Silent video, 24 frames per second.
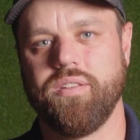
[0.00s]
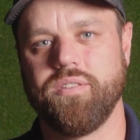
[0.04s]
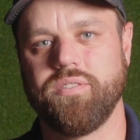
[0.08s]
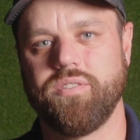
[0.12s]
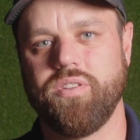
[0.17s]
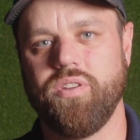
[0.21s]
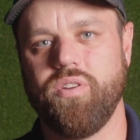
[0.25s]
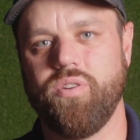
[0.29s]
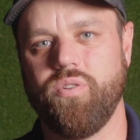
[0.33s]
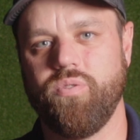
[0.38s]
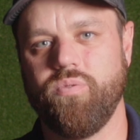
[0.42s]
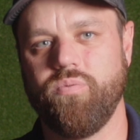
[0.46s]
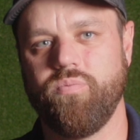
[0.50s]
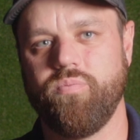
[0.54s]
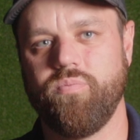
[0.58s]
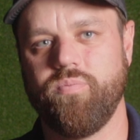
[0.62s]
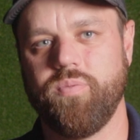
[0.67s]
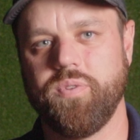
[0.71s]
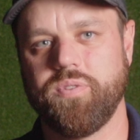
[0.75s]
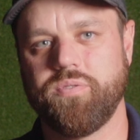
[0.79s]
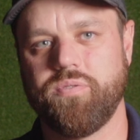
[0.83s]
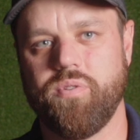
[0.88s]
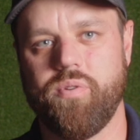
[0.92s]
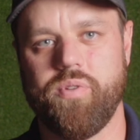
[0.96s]
So
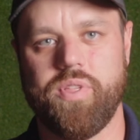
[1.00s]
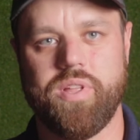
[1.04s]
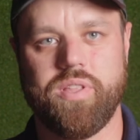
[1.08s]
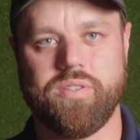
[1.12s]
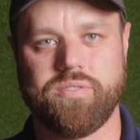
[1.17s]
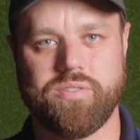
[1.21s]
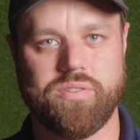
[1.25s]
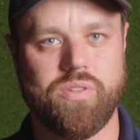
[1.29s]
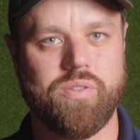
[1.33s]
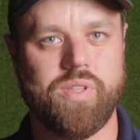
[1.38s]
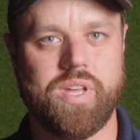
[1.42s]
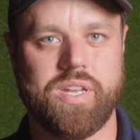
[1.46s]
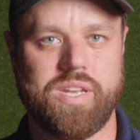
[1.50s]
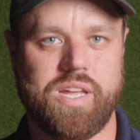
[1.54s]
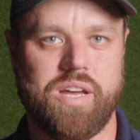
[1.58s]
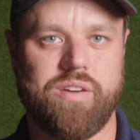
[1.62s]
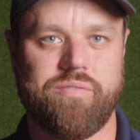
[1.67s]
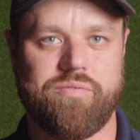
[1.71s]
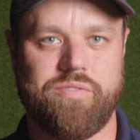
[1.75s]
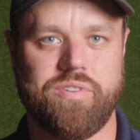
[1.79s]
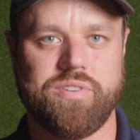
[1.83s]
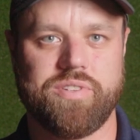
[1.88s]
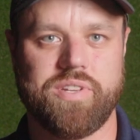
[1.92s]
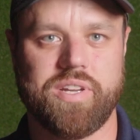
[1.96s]
let's slow that
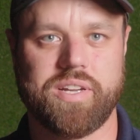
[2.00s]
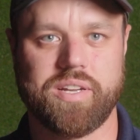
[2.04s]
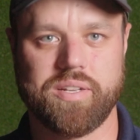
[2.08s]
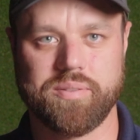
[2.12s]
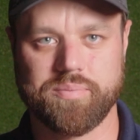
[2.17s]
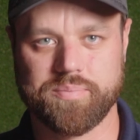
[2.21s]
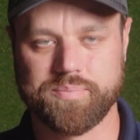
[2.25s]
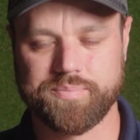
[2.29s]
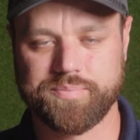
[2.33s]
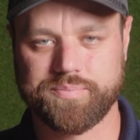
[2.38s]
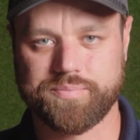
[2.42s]
down for a second.